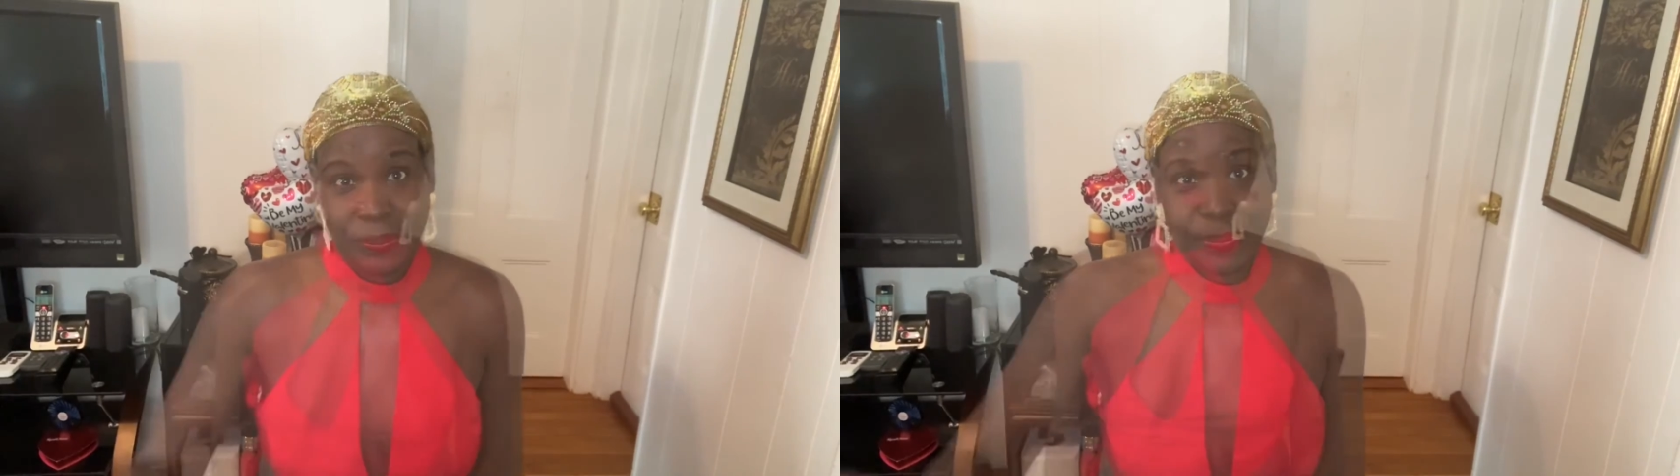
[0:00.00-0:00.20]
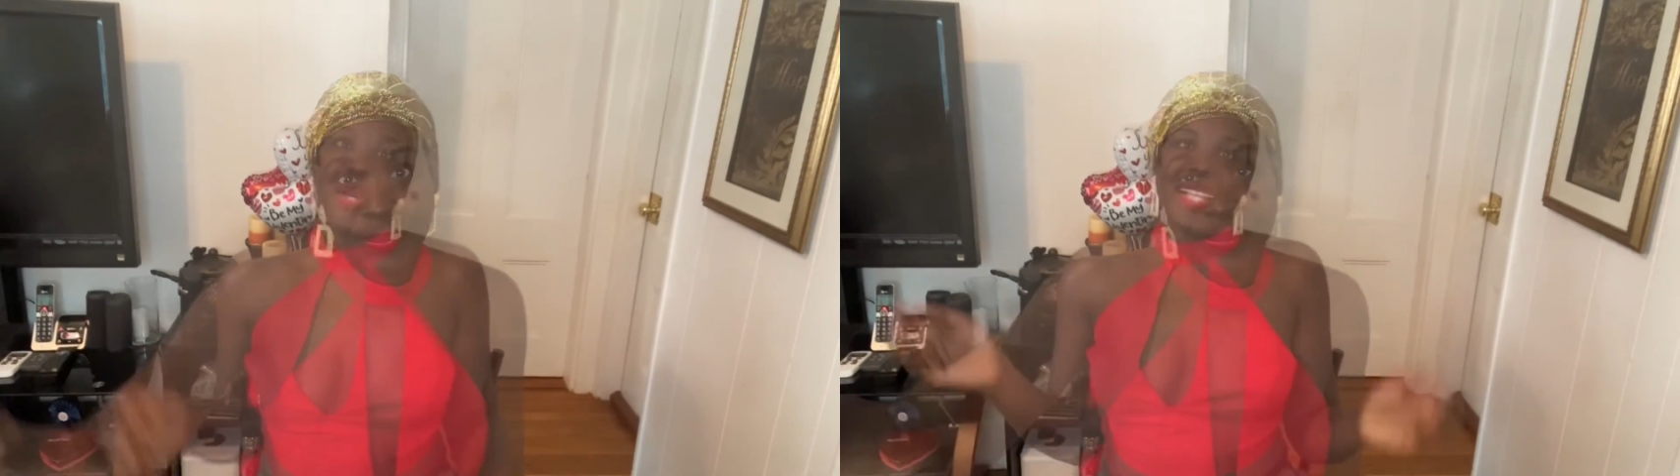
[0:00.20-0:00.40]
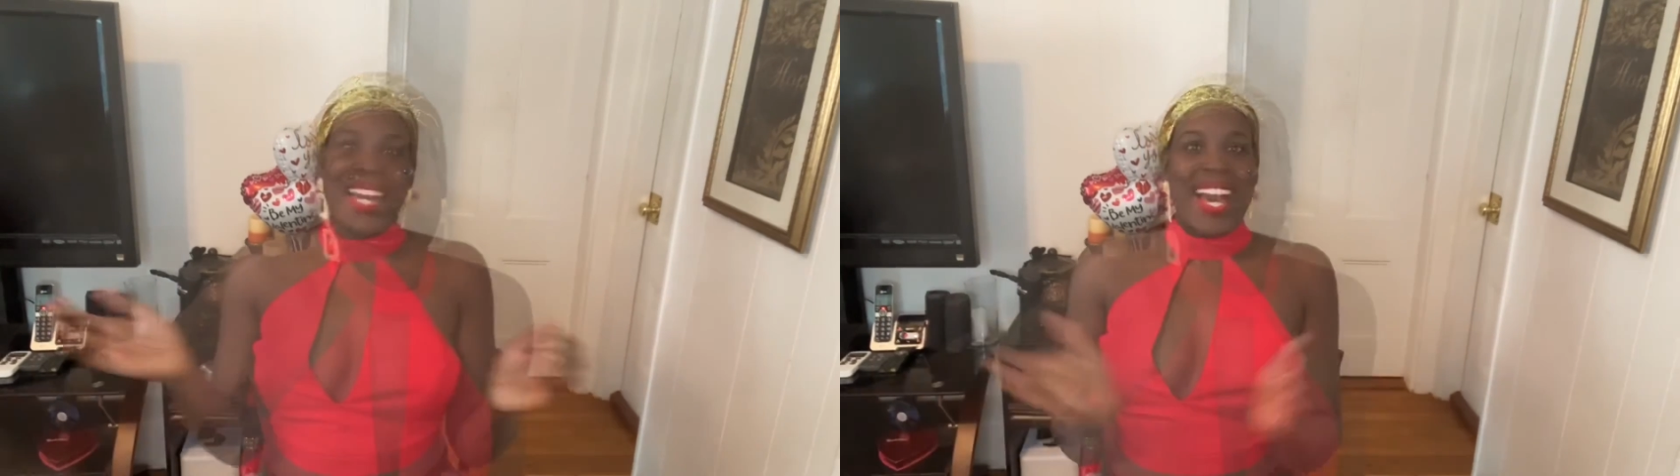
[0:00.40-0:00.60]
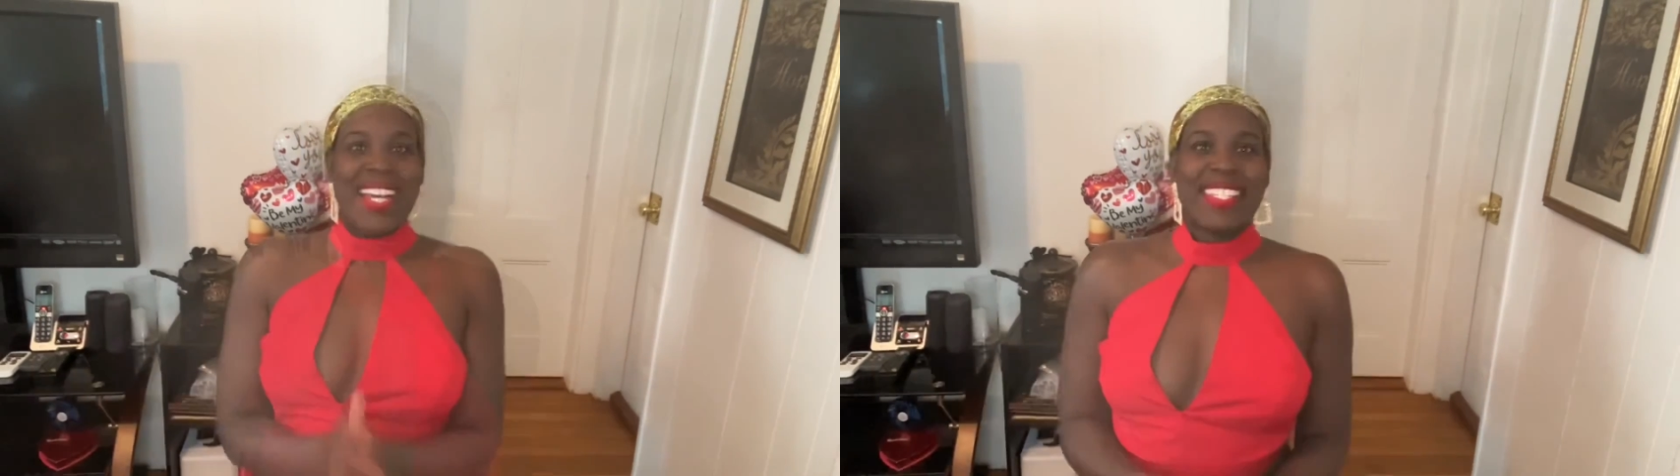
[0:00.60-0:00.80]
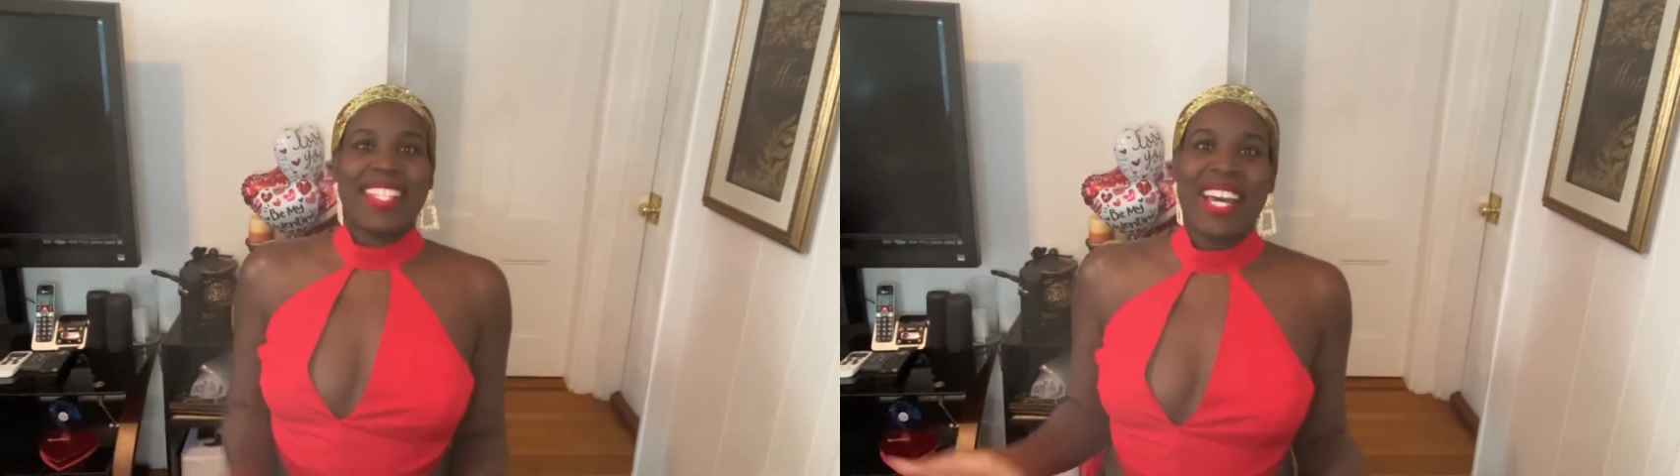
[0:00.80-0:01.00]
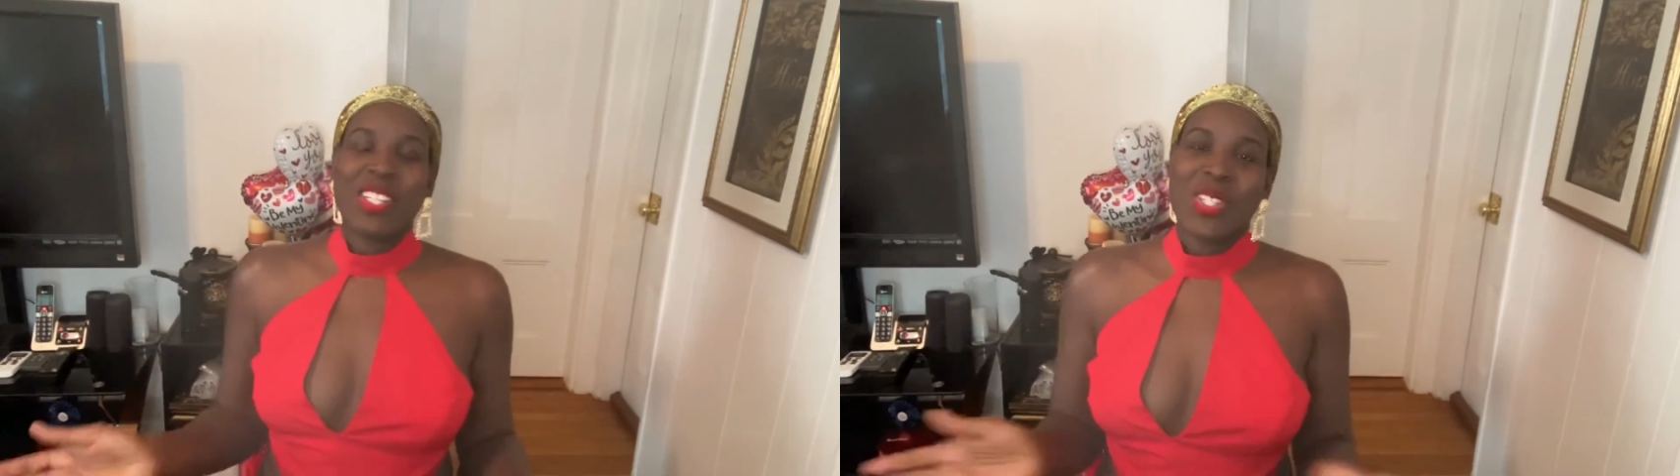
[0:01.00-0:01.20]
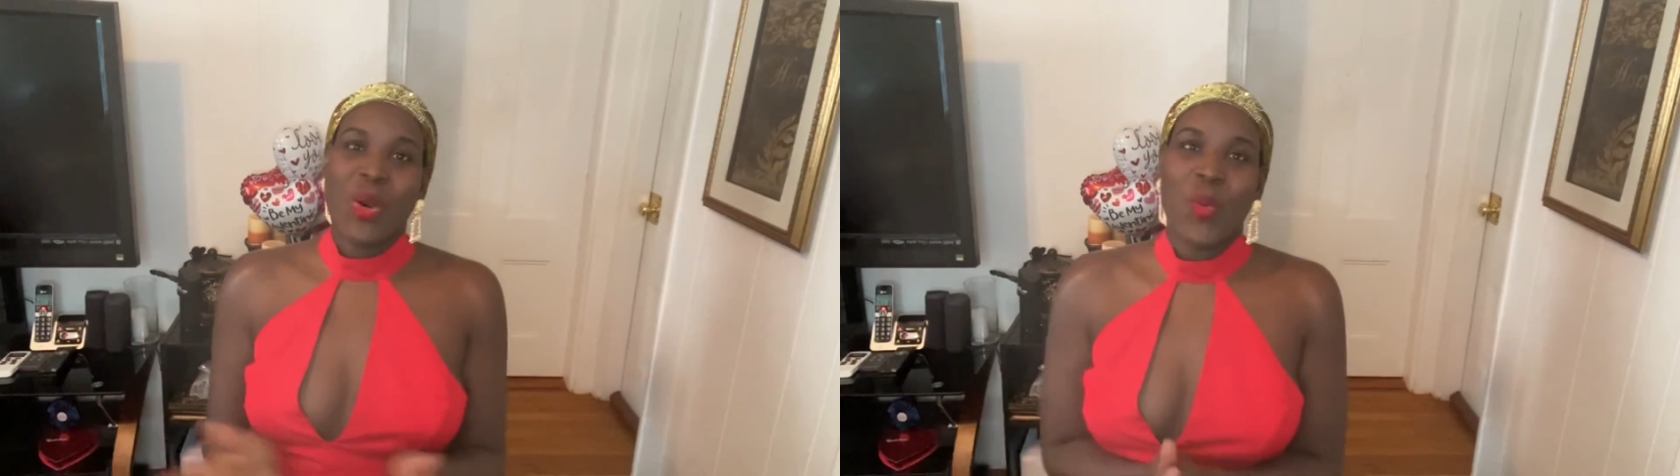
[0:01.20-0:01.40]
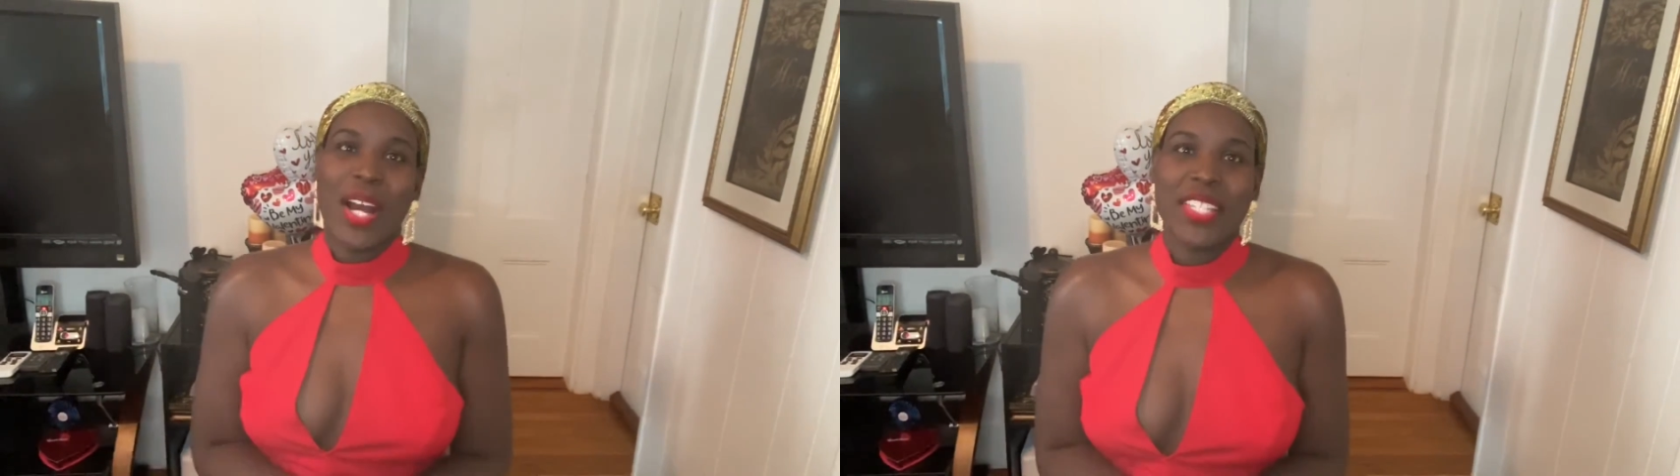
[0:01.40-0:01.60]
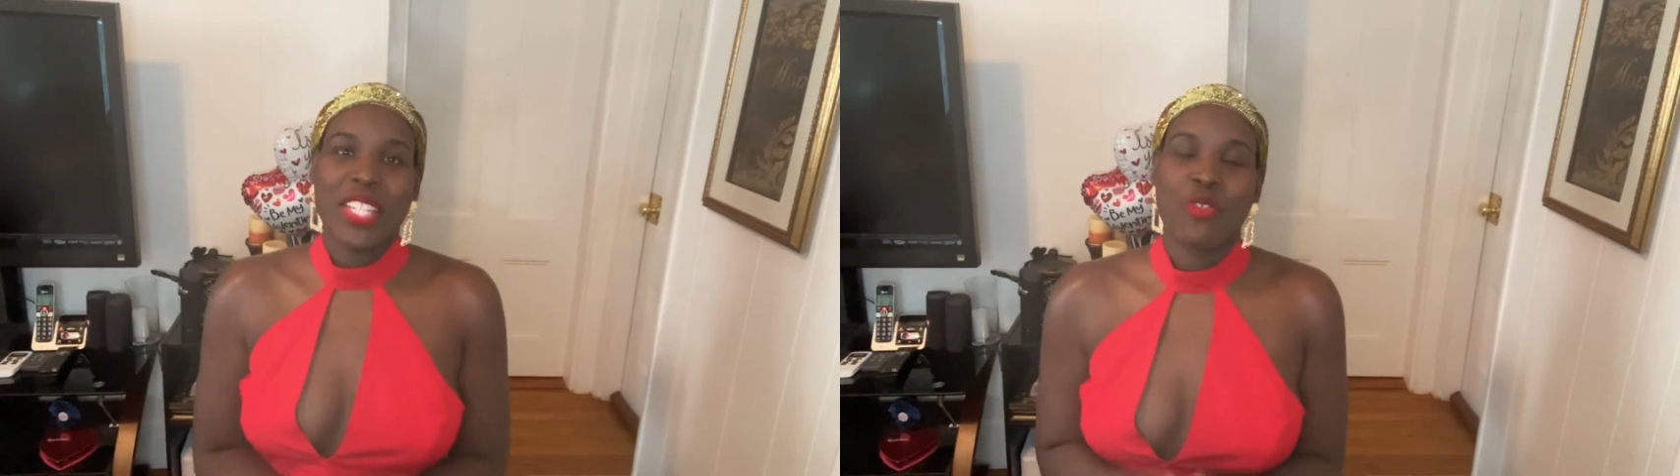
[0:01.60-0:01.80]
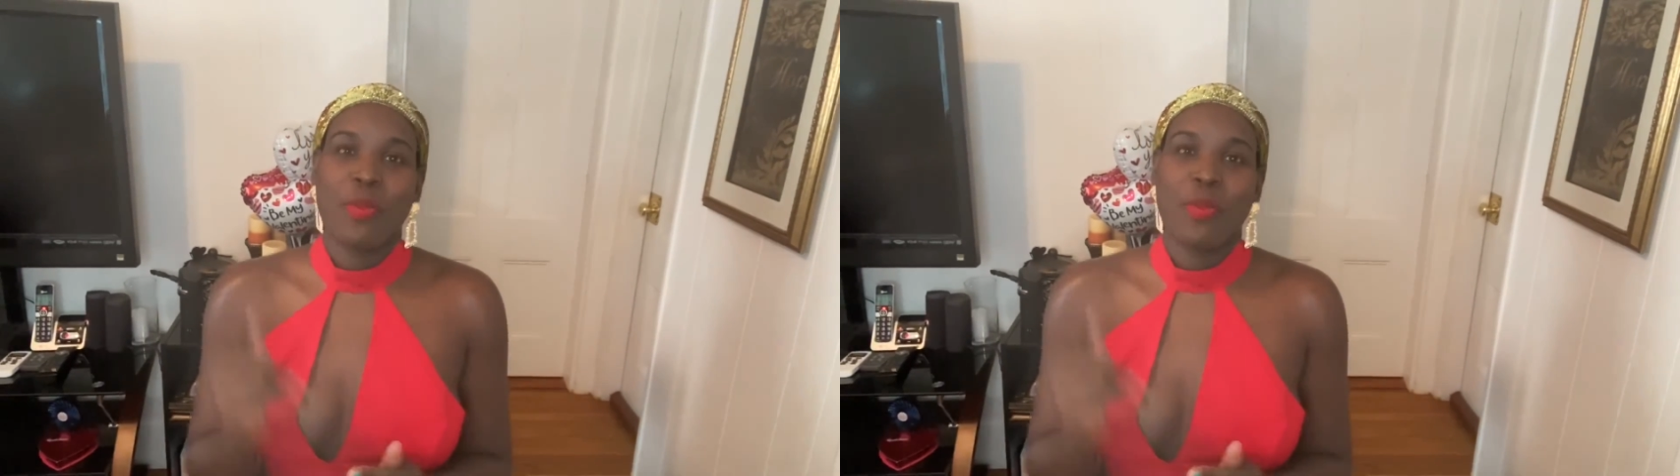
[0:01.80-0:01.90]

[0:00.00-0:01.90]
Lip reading: Well, guys, thanks for watching.